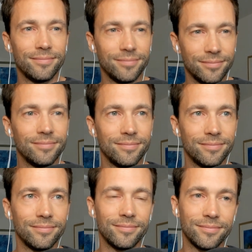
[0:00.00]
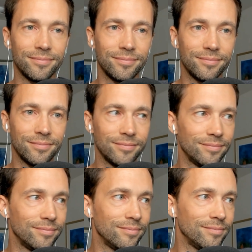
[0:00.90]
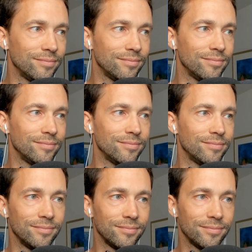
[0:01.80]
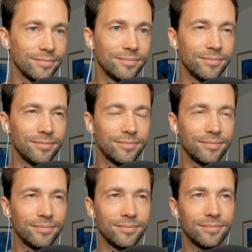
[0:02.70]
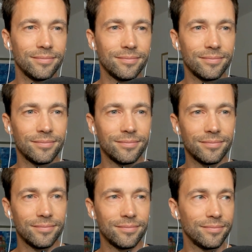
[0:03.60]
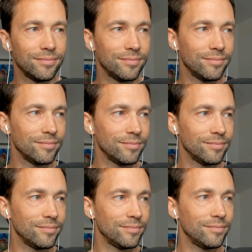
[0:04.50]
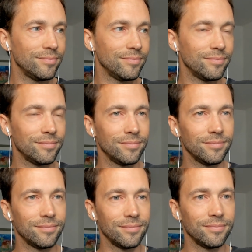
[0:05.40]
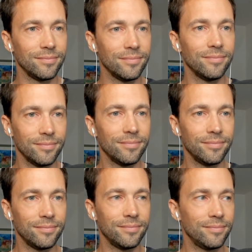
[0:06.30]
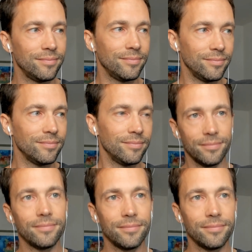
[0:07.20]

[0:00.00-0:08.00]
[no speech]